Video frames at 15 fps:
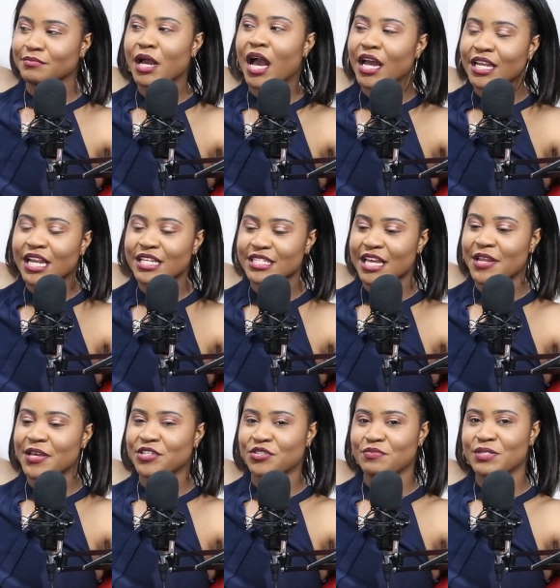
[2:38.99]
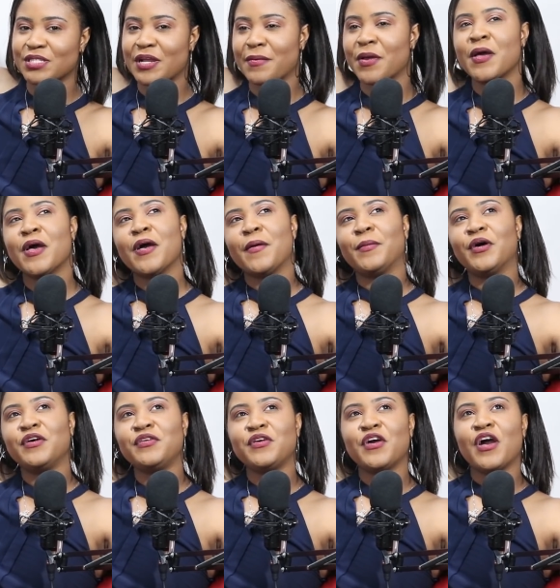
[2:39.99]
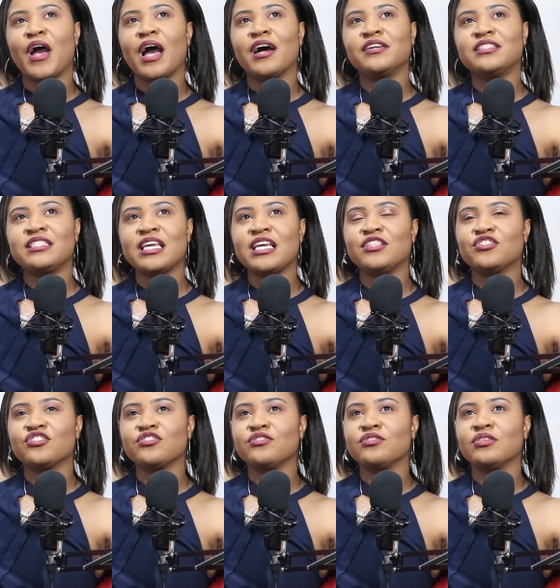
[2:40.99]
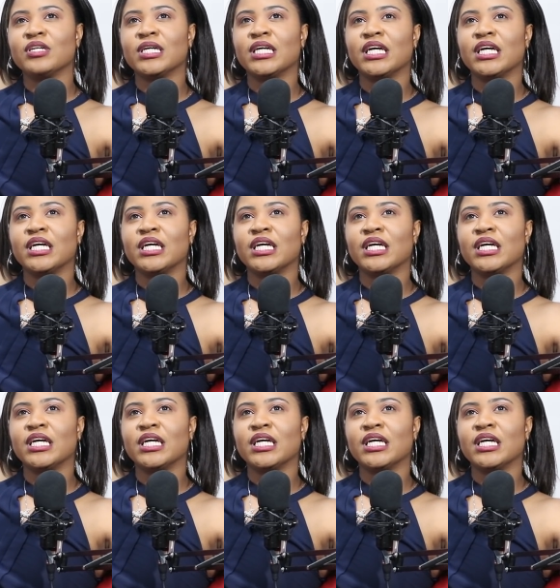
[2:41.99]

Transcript: but understand that she miserable. But I was saying to